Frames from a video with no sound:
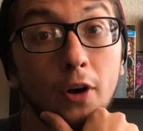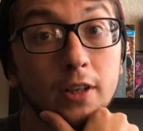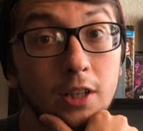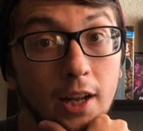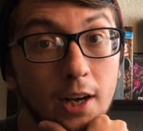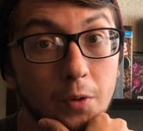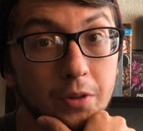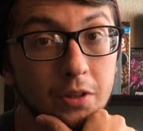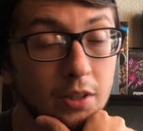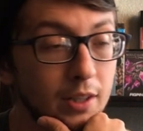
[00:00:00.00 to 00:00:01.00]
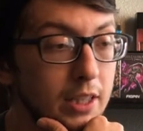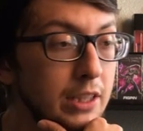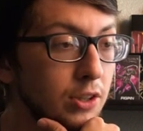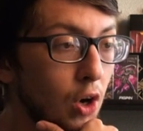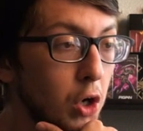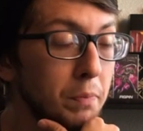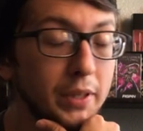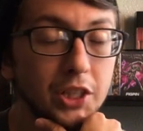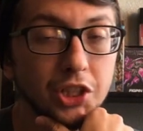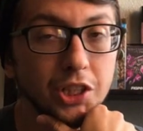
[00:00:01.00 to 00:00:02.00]
Dark Cloud is an
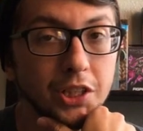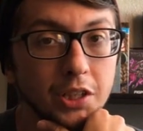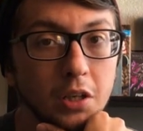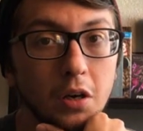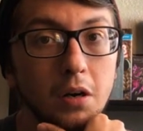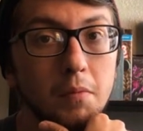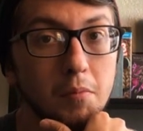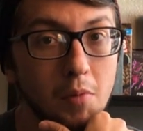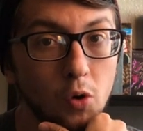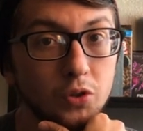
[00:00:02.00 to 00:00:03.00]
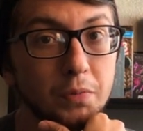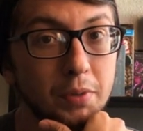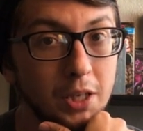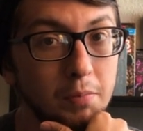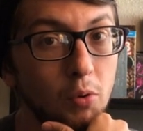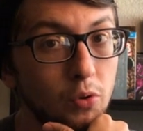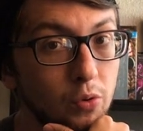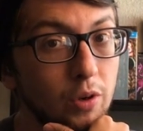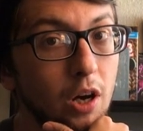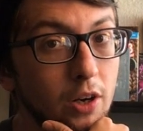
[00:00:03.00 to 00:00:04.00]
RPG most people
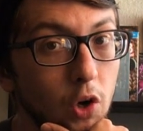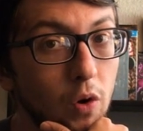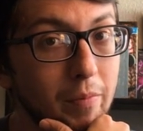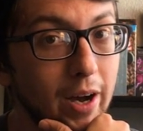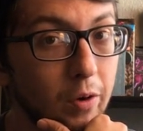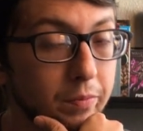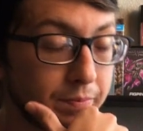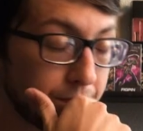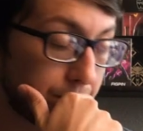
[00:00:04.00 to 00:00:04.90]
do not know about.